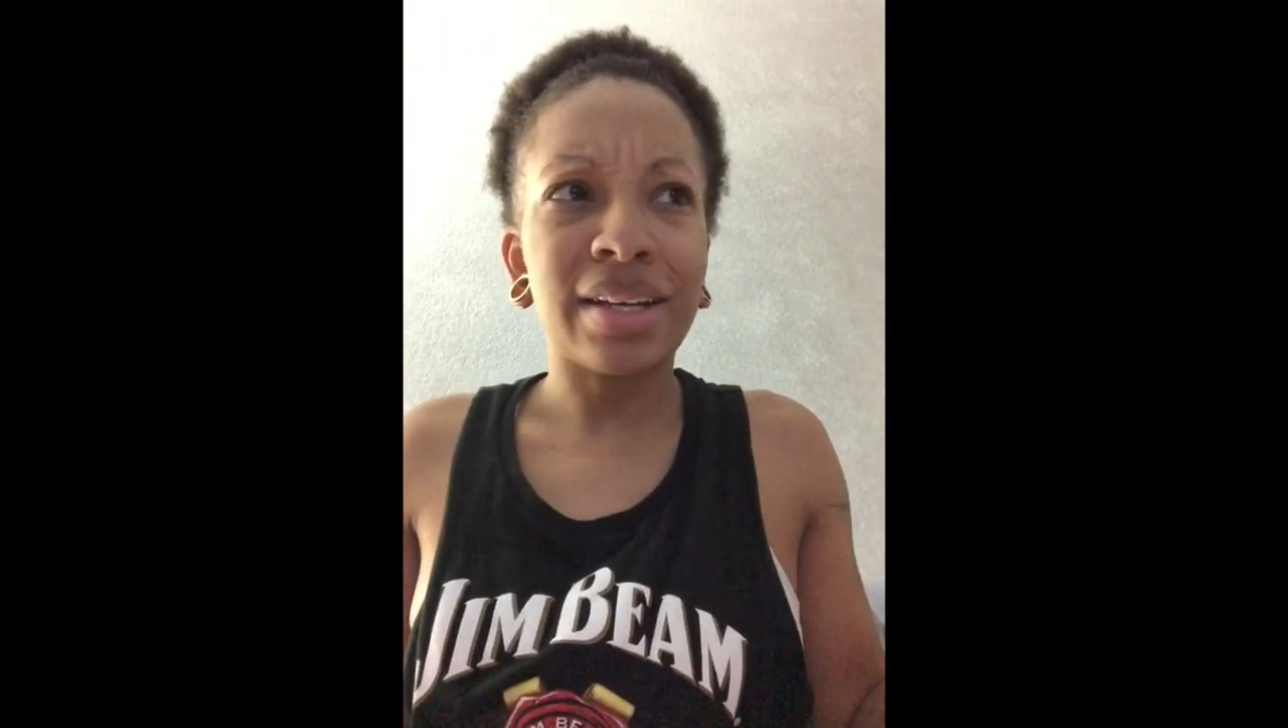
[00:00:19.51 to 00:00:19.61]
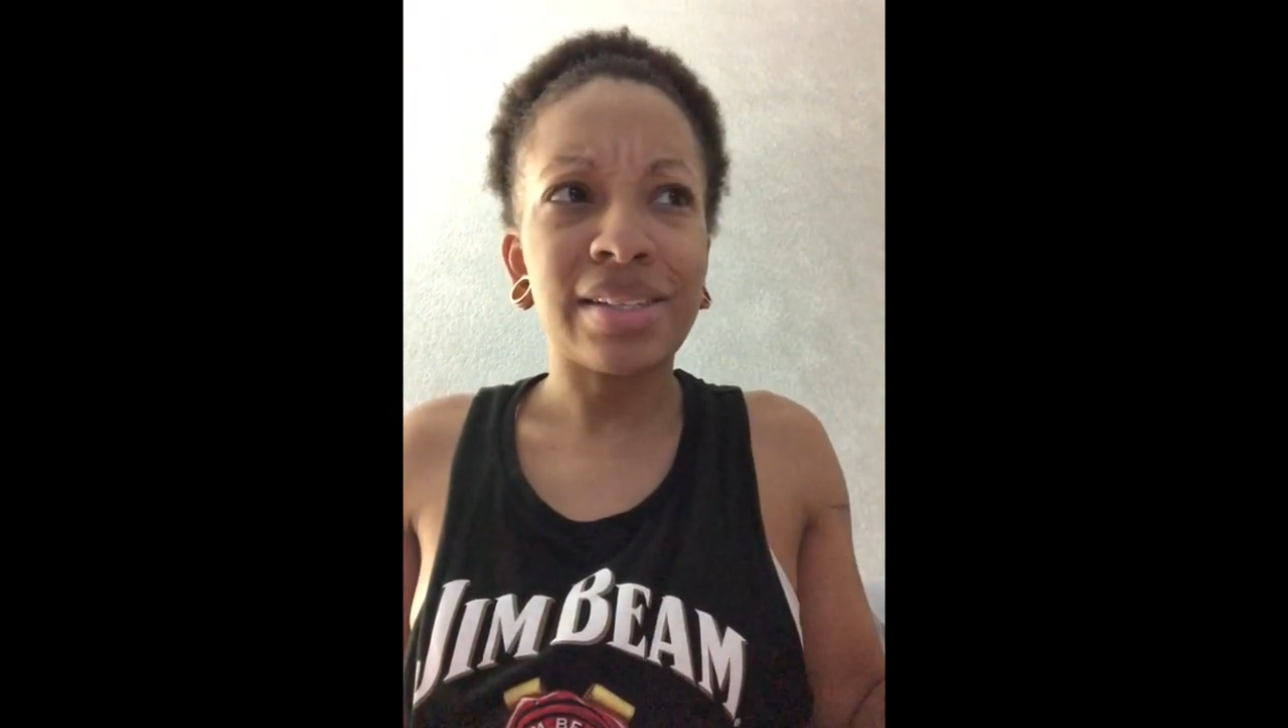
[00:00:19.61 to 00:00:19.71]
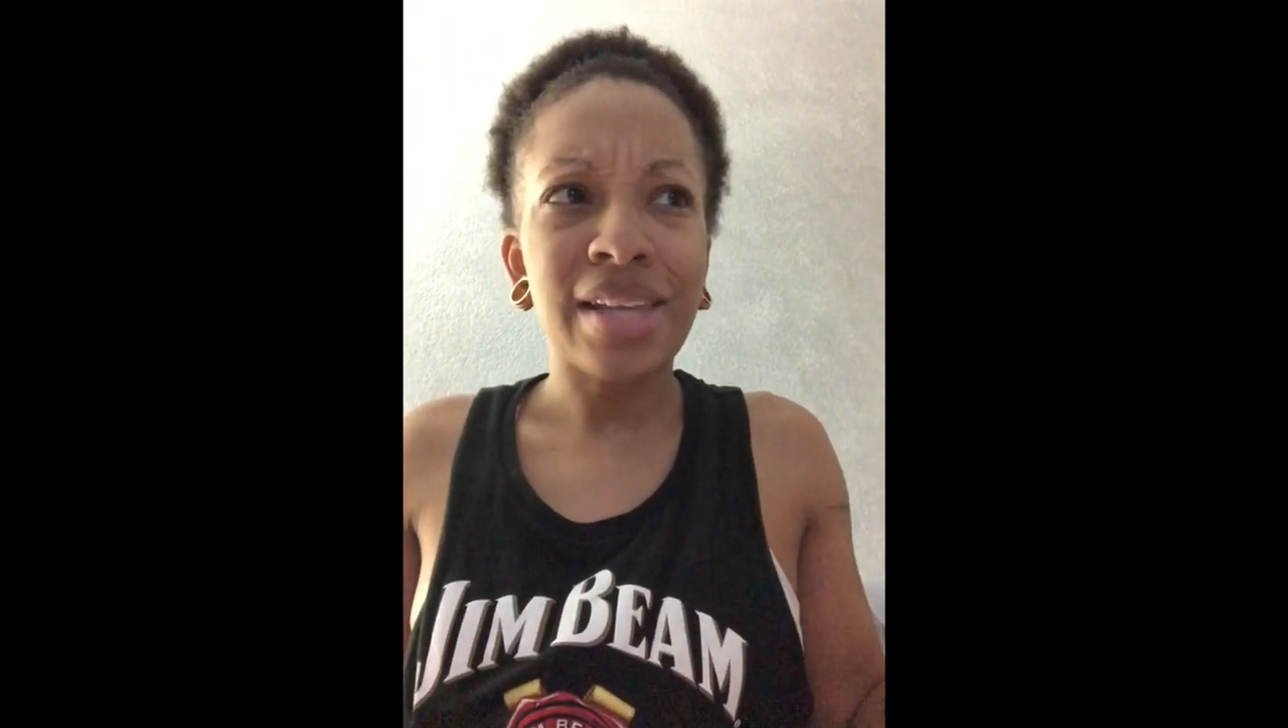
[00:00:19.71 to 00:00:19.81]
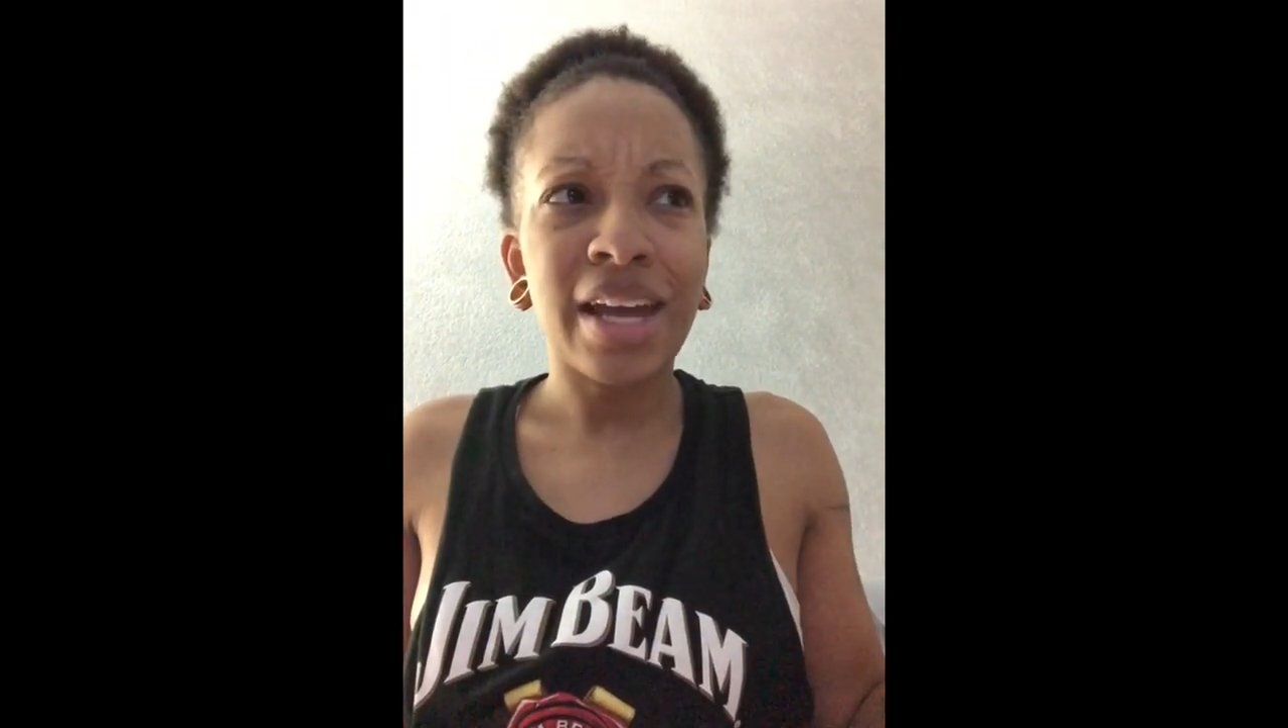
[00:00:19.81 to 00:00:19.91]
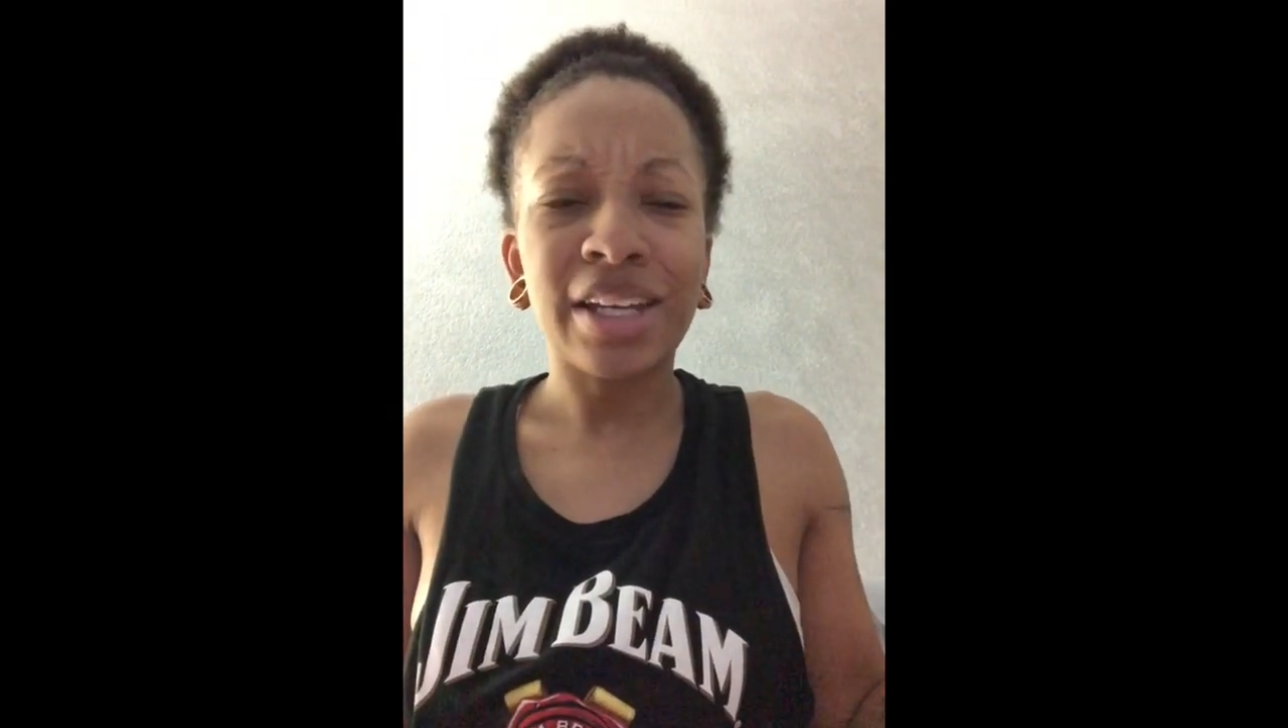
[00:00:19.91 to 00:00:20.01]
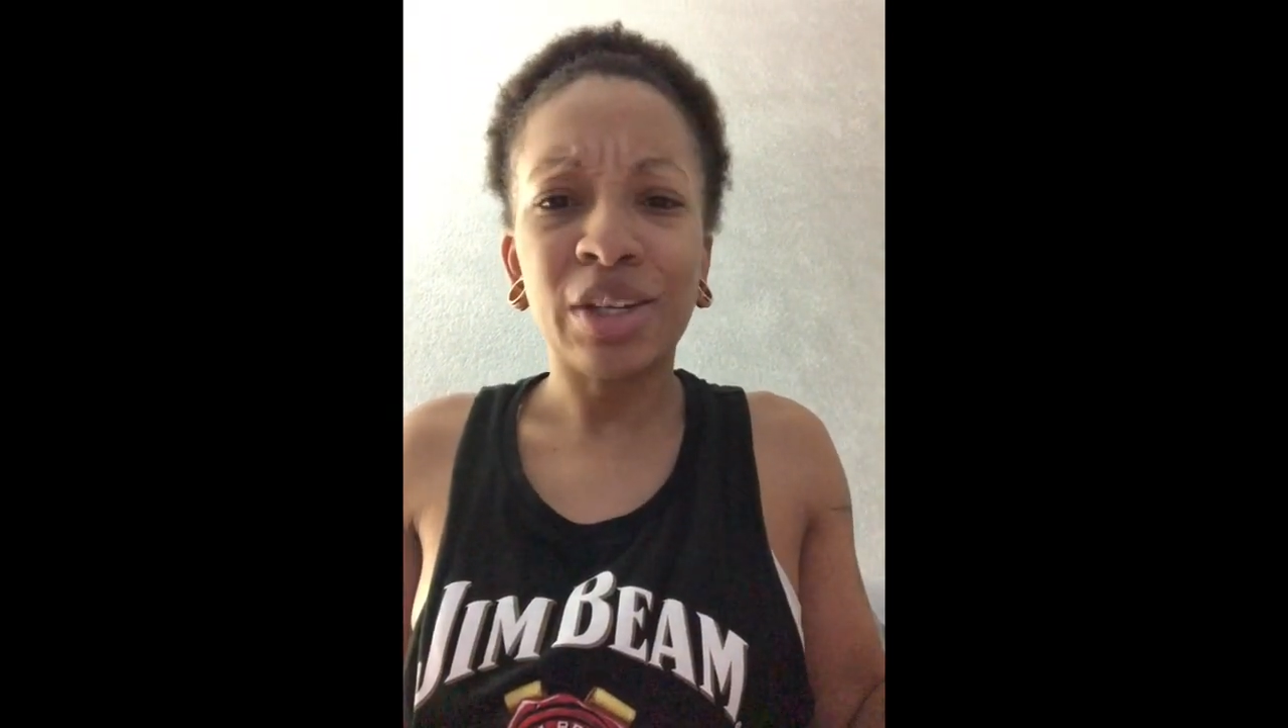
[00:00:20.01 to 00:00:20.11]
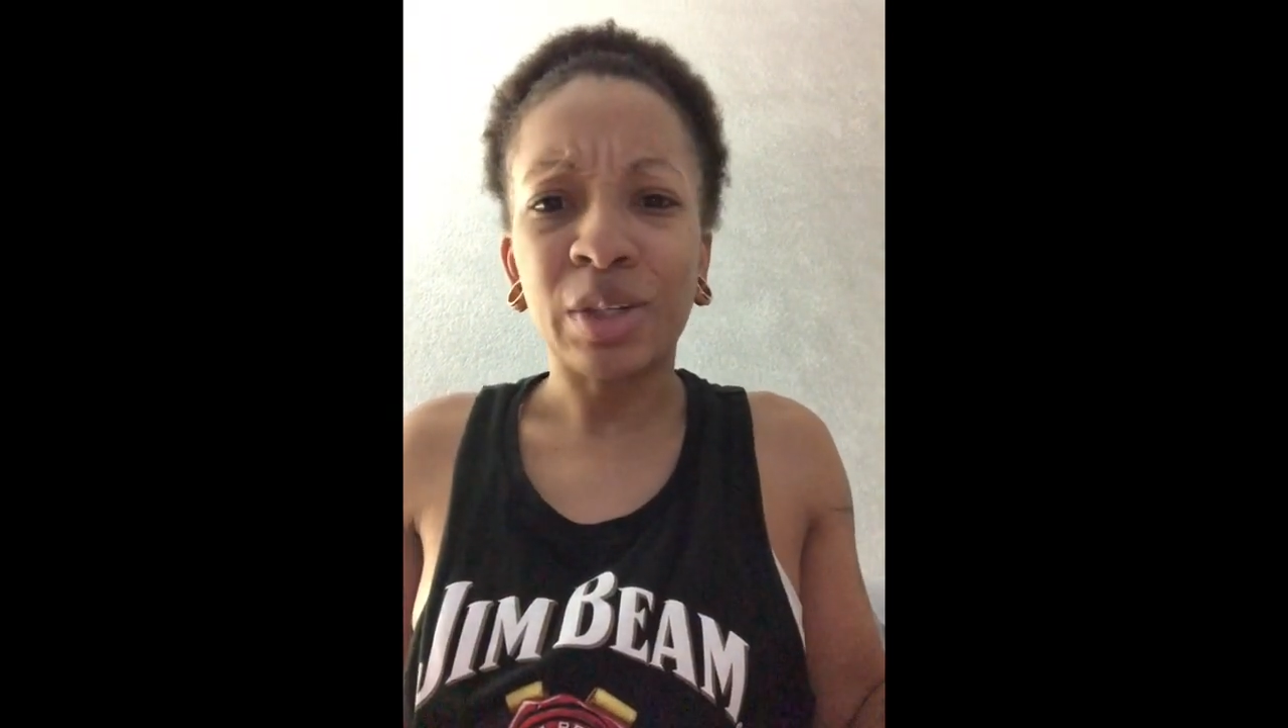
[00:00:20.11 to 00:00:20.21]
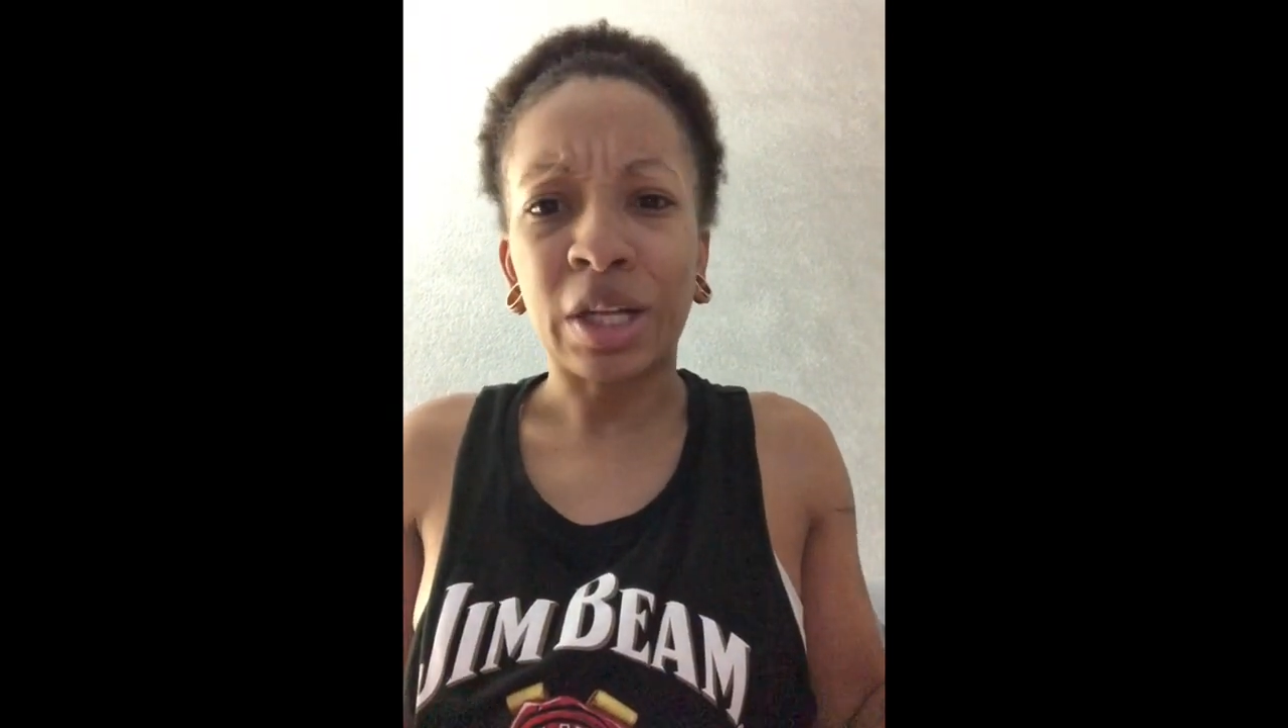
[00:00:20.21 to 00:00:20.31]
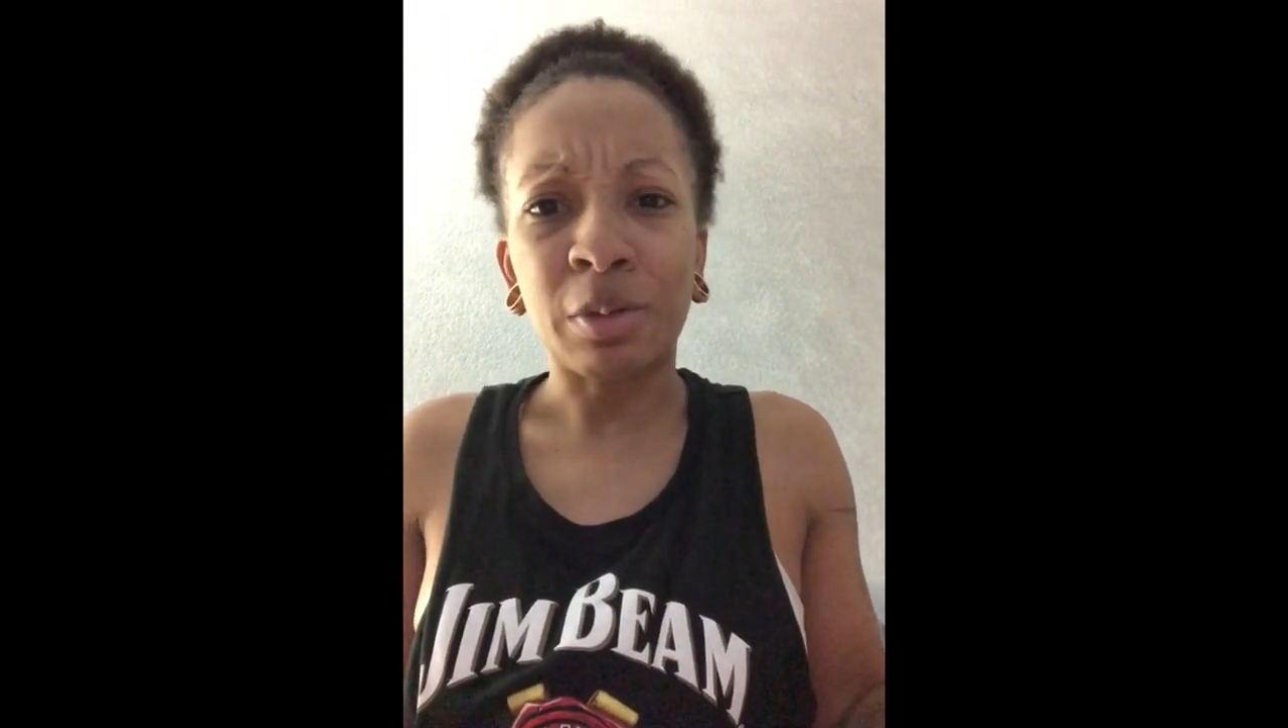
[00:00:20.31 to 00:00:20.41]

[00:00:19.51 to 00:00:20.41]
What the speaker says: sat here and